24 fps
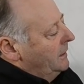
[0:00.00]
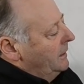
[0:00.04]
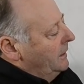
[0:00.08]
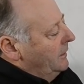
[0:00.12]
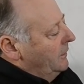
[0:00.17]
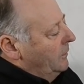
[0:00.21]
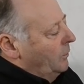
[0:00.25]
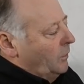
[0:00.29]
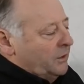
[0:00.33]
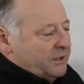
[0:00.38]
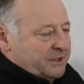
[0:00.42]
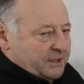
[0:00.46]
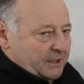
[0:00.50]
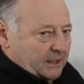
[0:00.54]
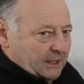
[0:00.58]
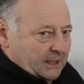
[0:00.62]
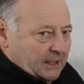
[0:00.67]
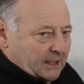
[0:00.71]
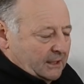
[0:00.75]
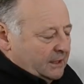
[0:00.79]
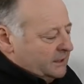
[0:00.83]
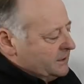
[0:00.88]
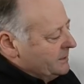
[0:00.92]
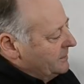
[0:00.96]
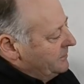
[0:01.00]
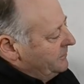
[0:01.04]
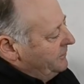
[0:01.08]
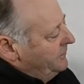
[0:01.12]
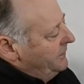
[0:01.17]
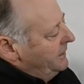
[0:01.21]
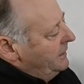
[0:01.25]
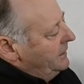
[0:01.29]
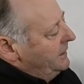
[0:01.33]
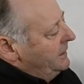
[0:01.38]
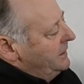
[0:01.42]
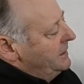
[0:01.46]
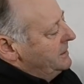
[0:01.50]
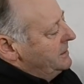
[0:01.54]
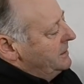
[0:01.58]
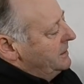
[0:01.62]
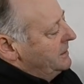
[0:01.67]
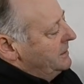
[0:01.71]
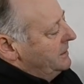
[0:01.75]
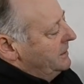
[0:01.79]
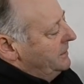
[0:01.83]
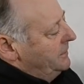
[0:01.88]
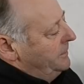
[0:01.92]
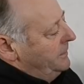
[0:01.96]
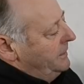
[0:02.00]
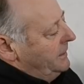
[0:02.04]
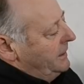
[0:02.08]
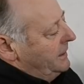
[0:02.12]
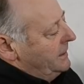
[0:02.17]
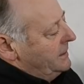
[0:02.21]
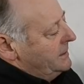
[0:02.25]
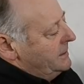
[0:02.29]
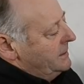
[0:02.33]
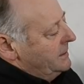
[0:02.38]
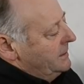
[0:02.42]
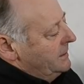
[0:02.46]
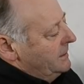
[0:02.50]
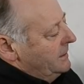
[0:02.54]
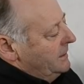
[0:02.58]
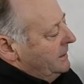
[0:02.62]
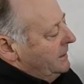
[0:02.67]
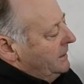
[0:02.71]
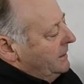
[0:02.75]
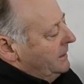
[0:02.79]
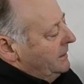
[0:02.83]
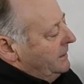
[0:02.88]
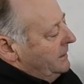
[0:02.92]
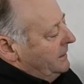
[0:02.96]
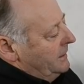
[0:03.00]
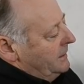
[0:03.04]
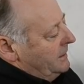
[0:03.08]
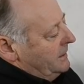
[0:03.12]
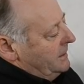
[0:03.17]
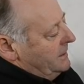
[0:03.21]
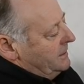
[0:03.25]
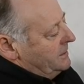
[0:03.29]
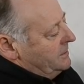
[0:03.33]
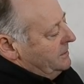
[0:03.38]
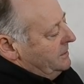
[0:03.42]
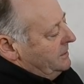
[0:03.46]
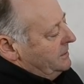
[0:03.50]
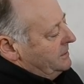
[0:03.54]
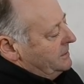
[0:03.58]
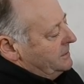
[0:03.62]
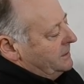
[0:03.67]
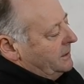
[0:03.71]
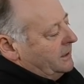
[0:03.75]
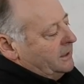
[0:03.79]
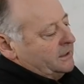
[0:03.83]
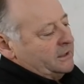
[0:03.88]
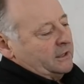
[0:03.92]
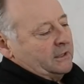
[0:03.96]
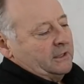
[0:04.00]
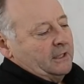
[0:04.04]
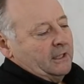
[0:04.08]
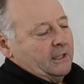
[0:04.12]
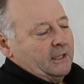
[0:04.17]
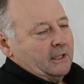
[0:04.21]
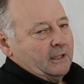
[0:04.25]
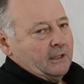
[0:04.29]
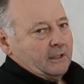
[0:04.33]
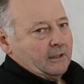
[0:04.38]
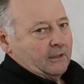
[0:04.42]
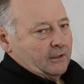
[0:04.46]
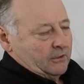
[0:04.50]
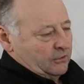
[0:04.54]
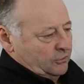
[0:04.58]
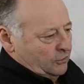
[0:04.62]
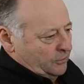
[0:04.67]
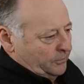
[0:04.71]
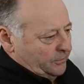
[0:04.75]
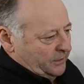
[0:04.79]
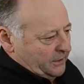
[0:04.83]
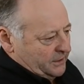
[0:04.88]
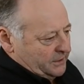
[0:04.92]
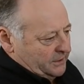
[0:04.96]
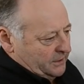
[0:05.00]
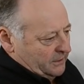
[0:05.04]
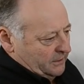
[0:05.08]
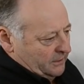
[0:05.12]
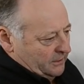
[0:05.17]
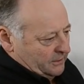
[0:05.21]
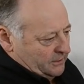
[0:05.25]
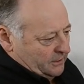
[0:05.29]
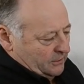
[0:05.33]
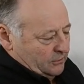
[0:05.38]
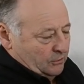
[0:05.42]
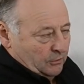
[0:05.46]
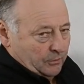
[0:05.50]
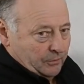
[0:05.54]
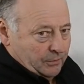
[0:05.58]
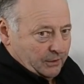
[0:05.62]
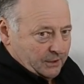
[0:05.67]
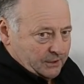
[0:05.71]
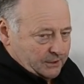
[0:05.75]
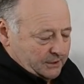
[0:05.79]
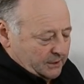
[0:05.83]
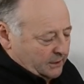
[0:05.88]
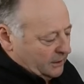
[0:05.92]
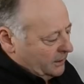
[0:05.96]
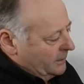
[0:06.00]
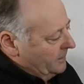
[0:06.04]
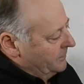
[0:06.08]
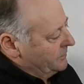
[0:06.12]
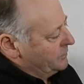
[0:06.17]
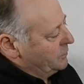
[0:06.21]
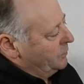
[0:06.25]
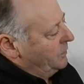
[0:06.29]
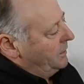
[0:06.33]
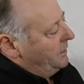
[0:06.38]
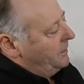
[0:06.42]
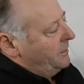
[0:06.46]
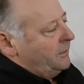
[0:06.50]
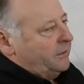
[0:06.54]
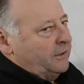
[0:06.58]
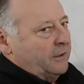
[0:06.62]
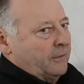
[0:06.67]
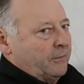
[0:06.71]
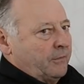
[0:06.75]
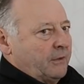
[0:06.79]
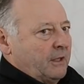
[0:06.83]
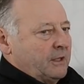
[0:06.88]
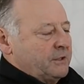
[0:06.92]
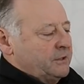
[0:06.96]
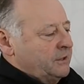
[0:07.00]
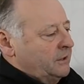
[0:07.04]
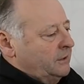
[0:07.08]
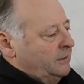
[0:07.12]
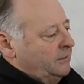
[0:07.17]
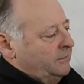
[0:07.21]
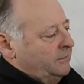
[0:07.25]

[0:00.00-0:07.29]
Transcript: Once again, this is fairly easy to replace. That it's really just a case of taking the new piston. There's a new piston comes with the pressure relief